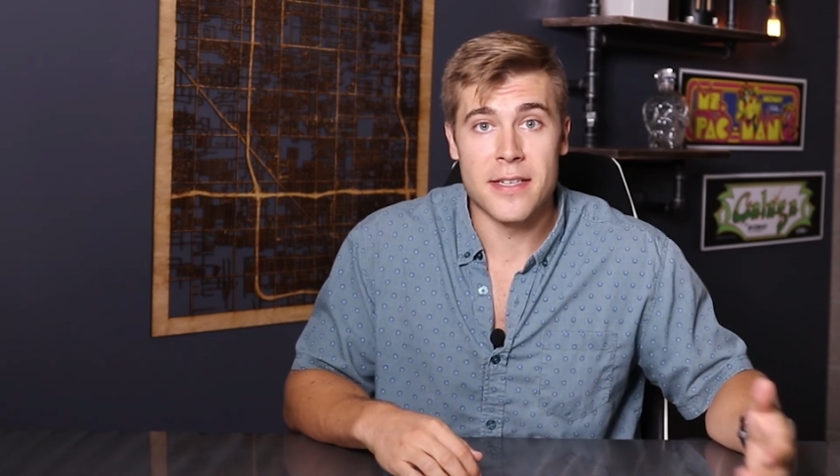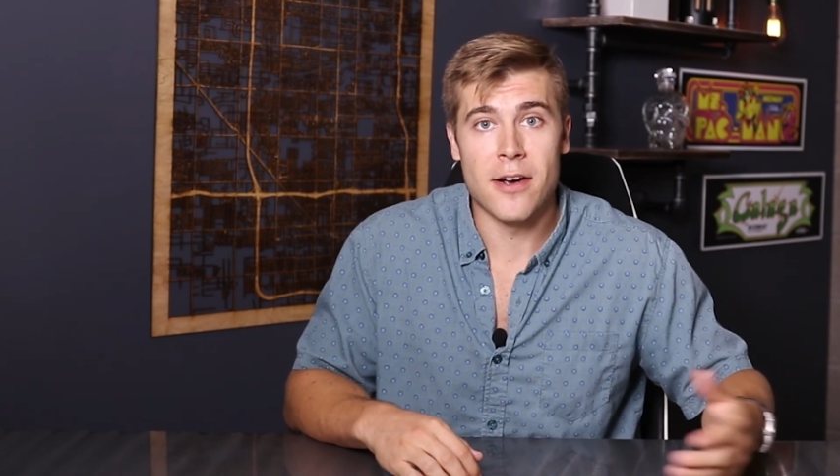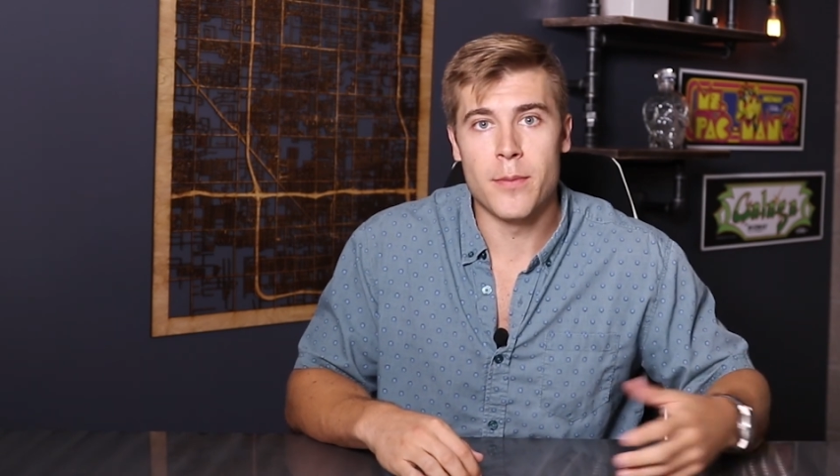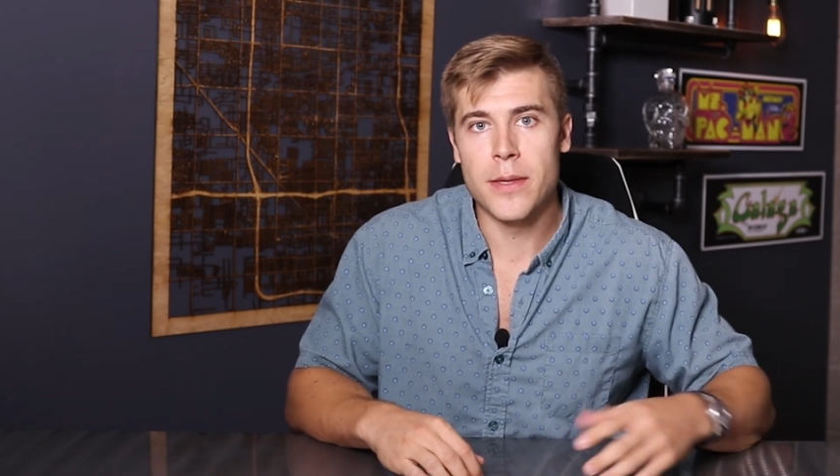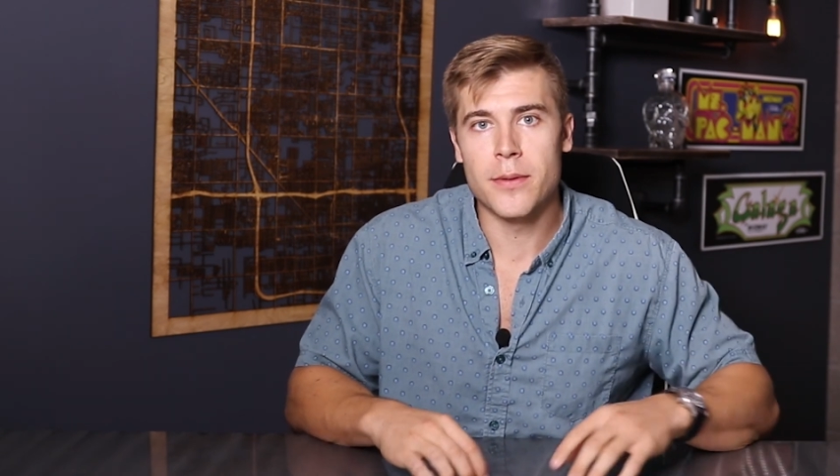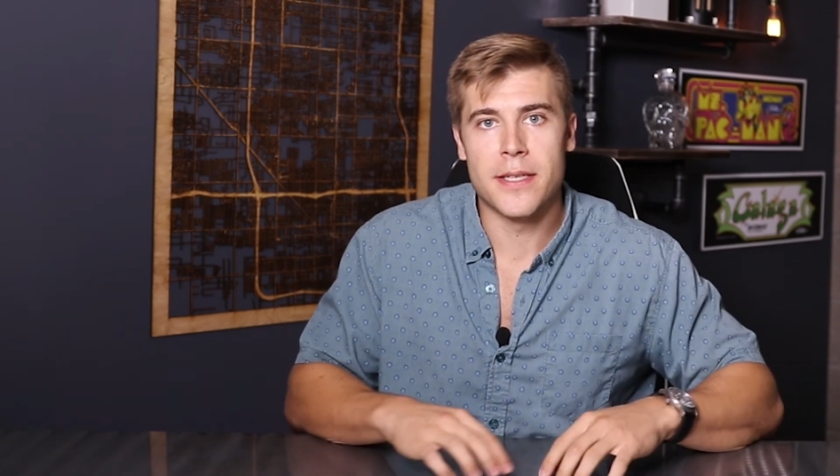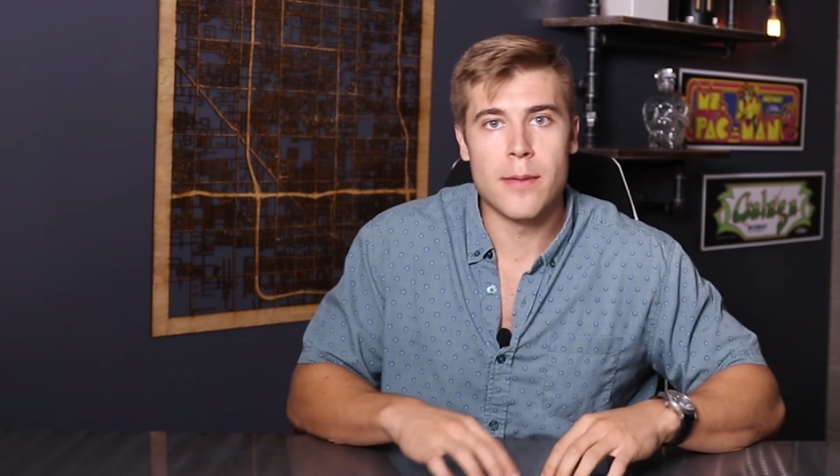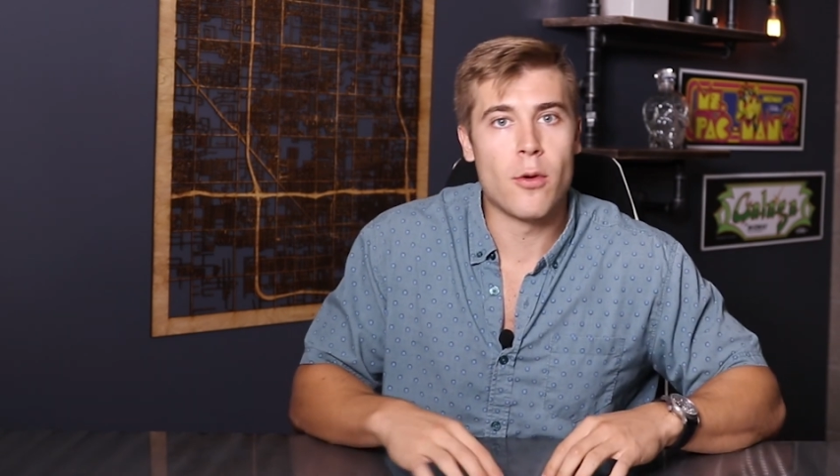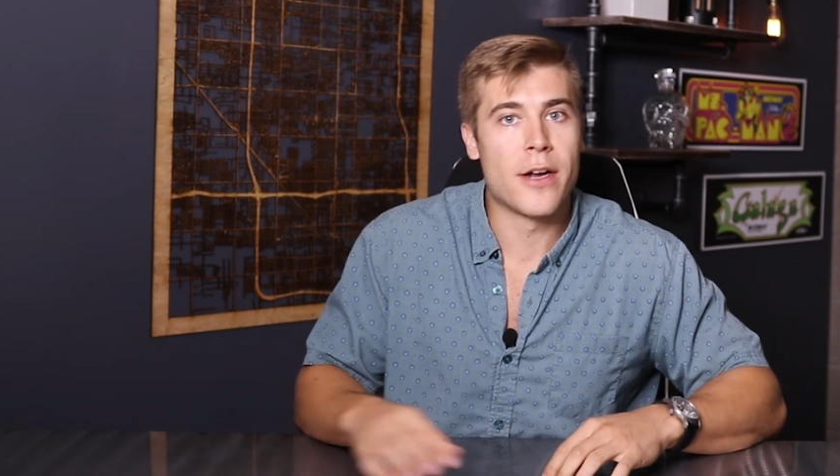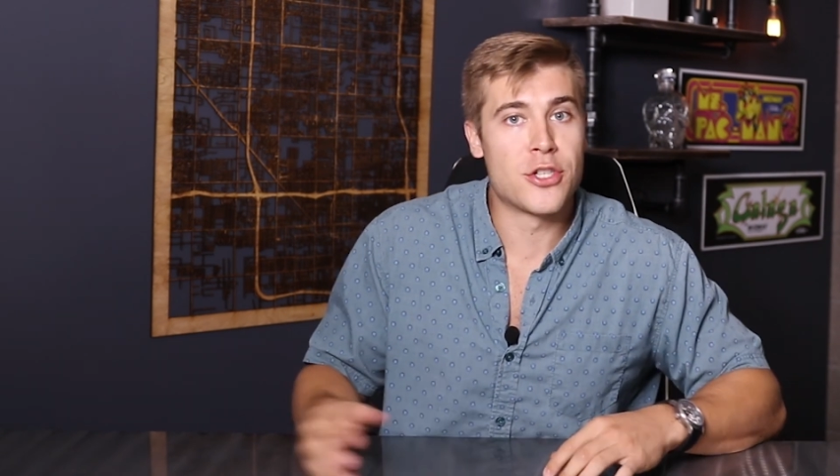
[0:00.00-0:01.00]
I would be able to get
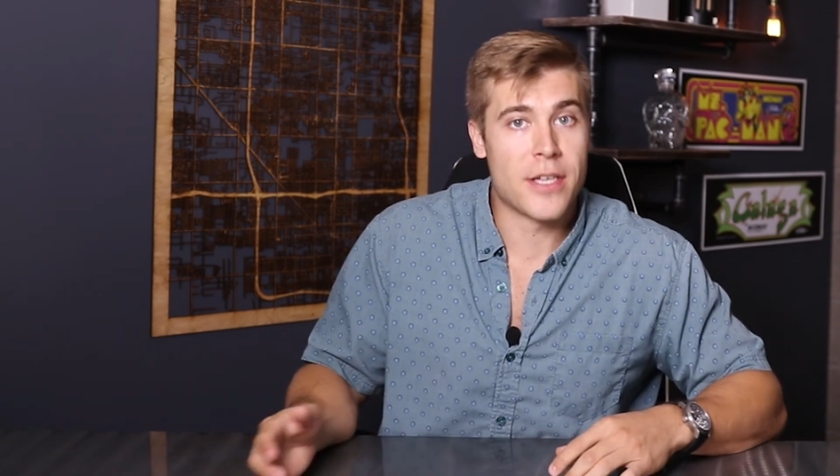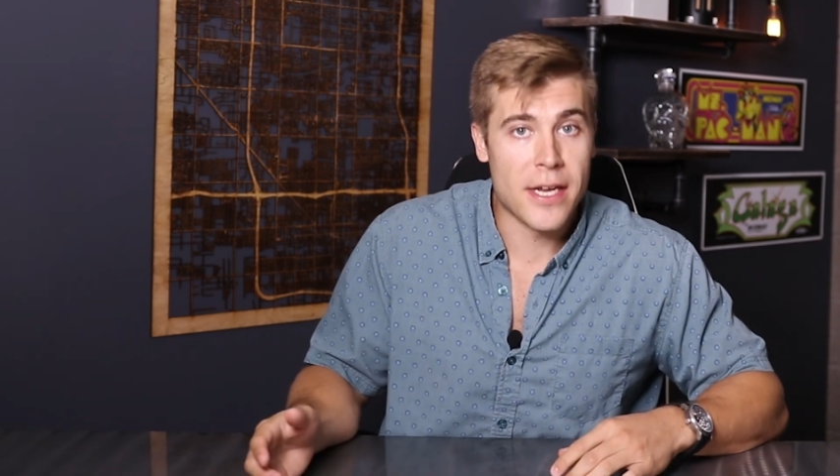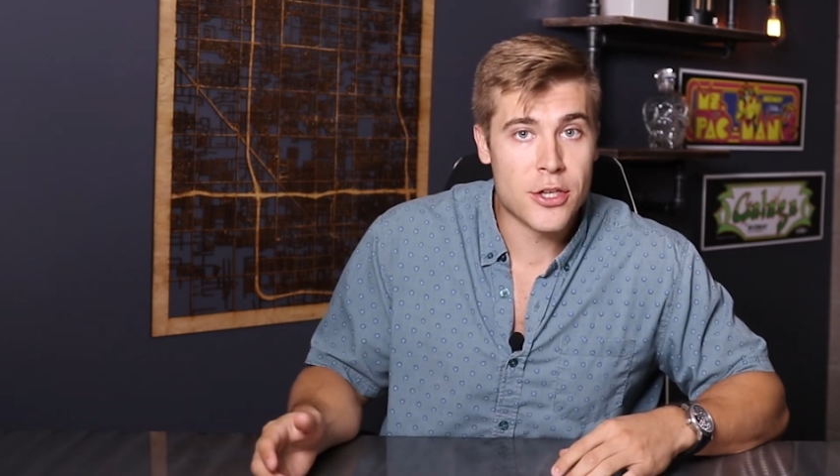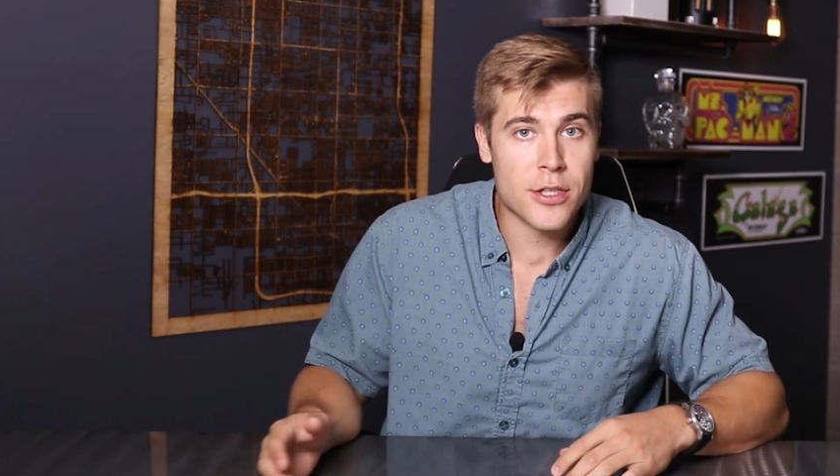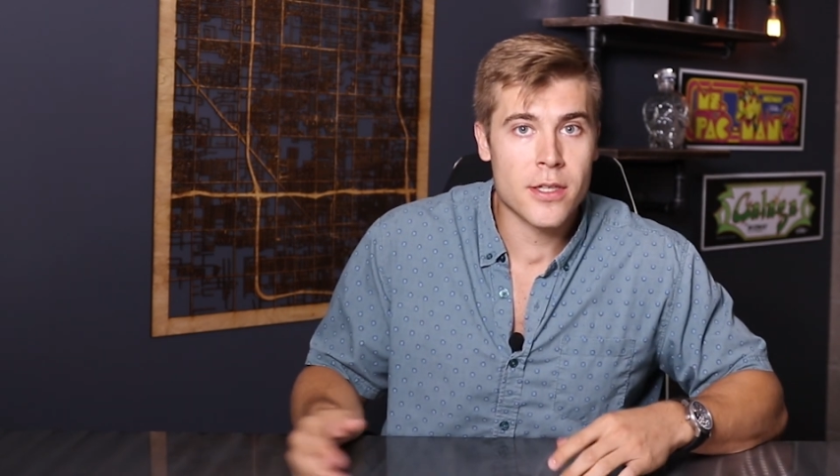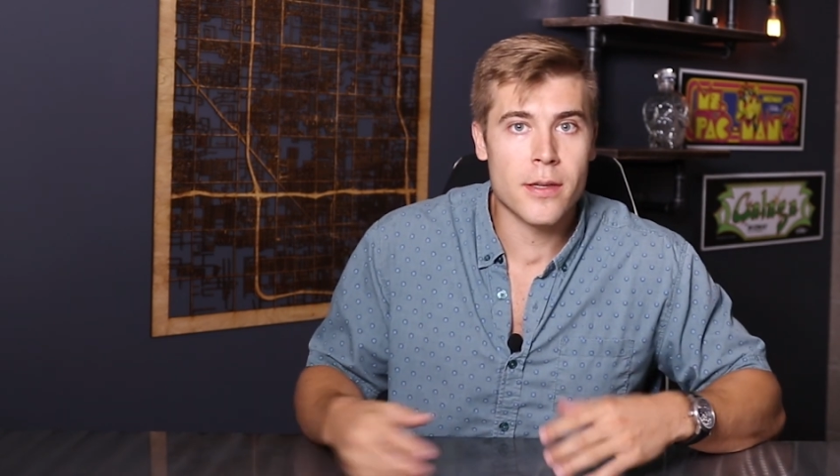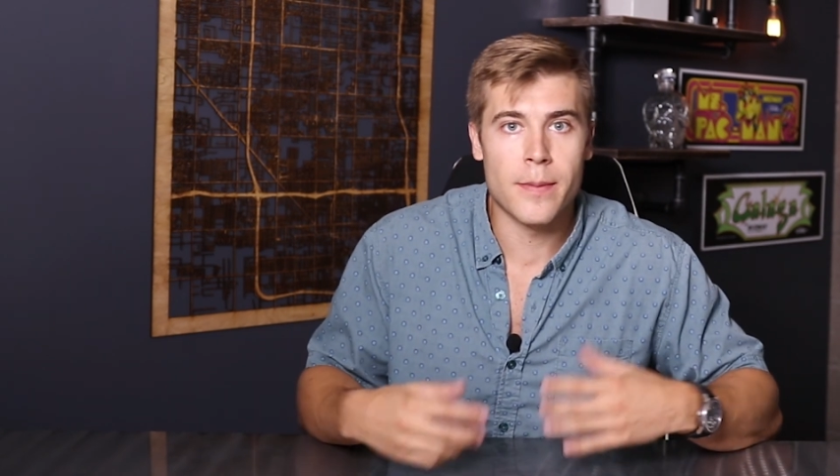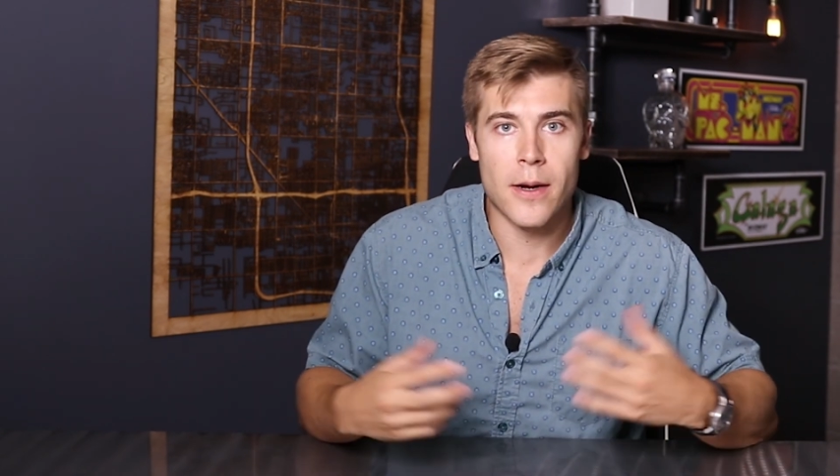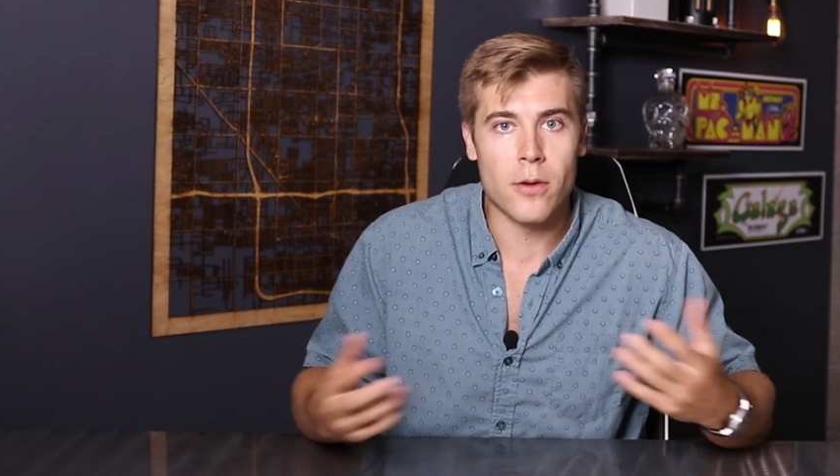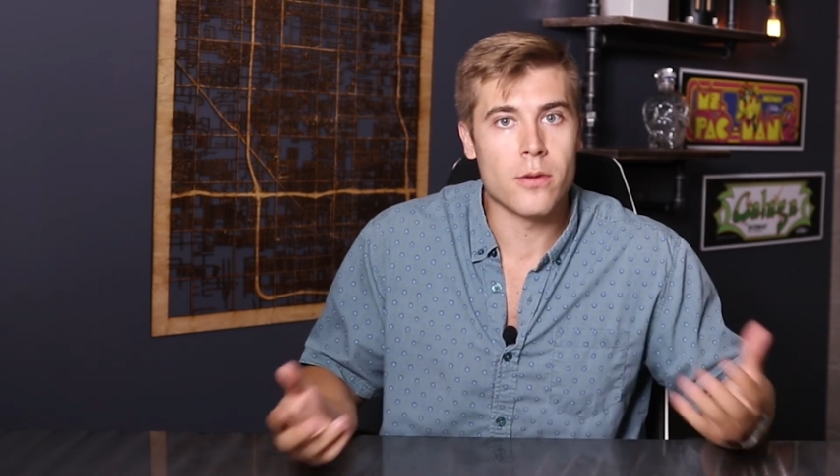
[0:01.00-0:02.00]
more education
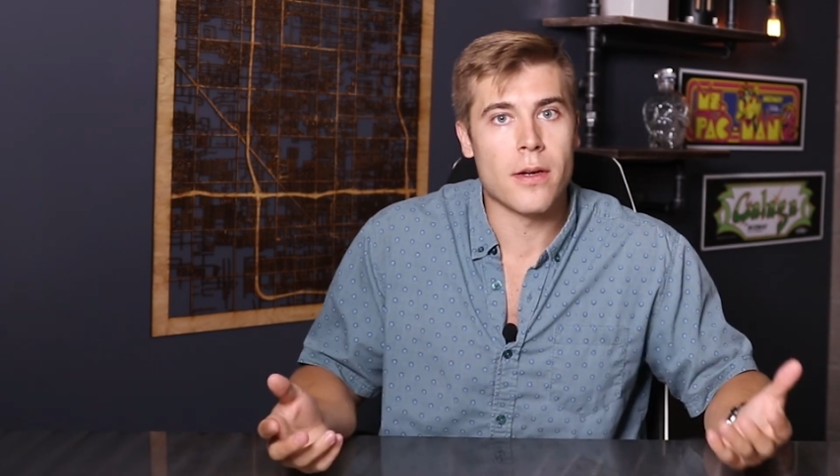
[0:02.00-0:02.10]
about